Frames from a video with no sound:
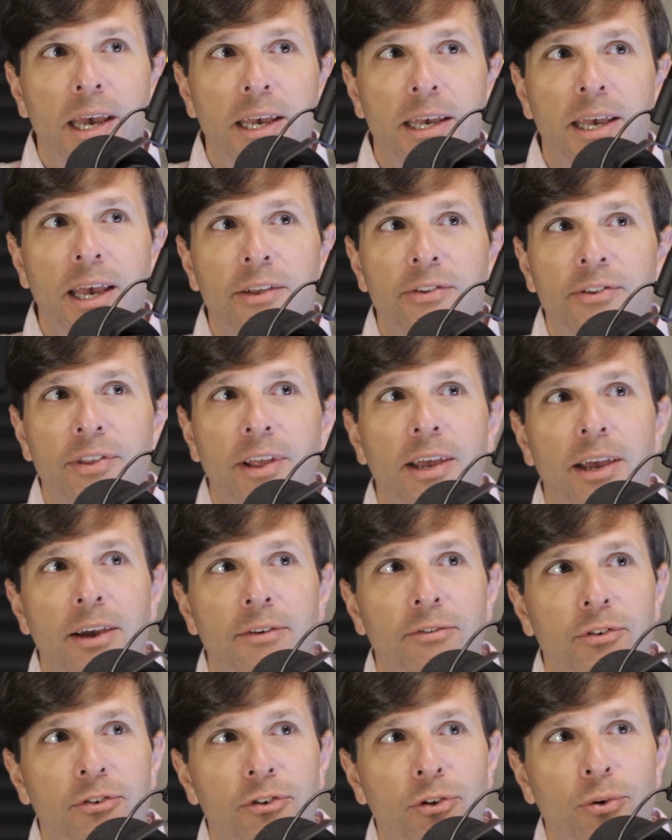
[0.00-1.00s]
in case they
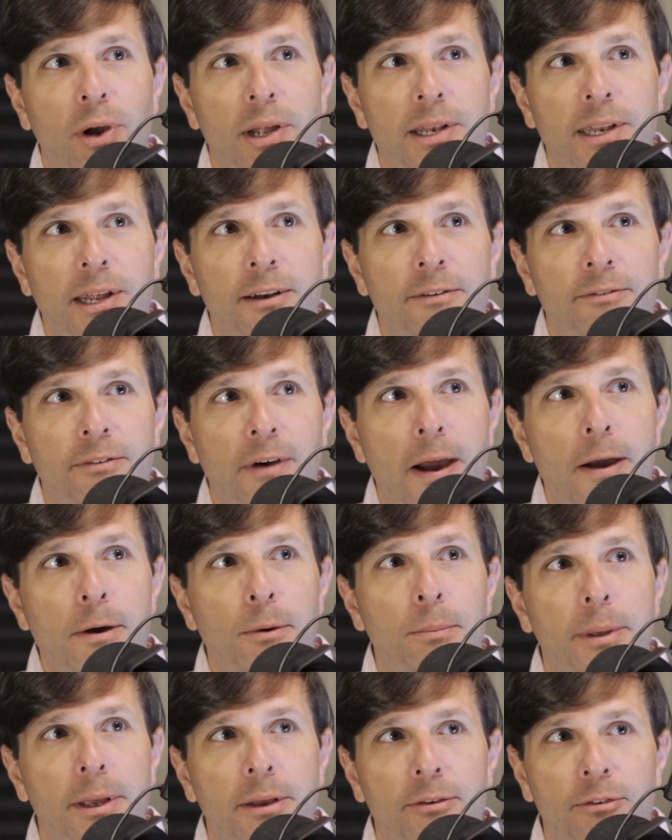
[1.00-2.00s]
ever do identify
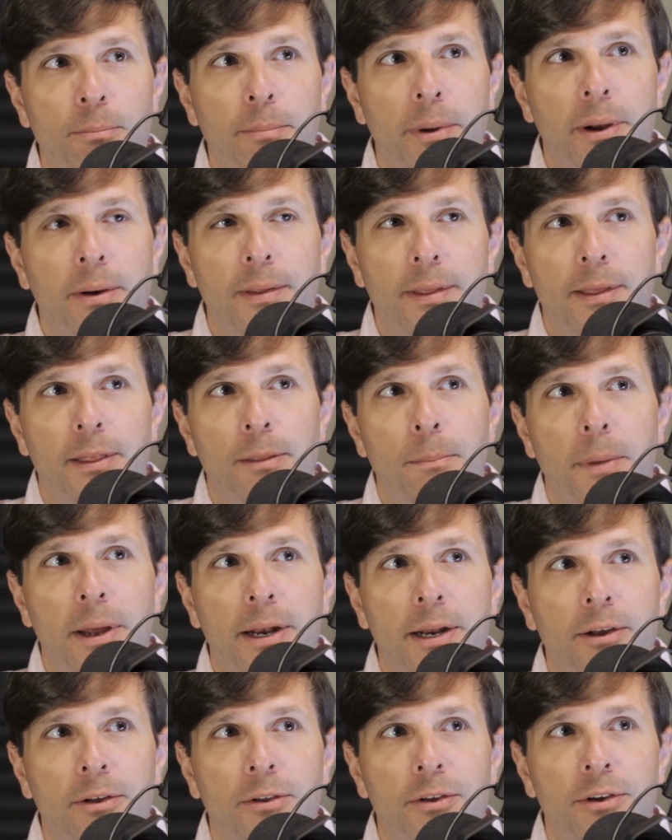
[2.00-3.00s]
her, because apparently the
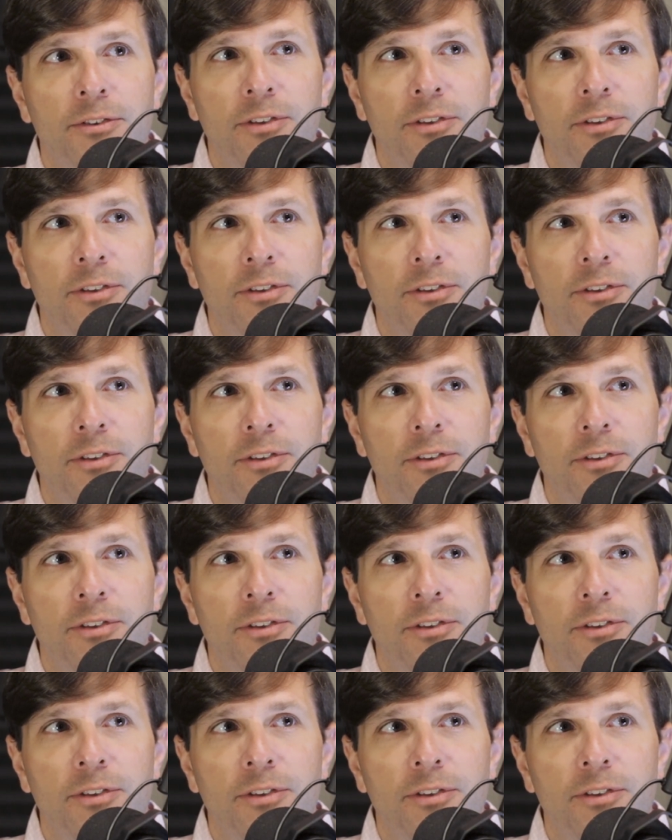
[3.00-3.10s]
medical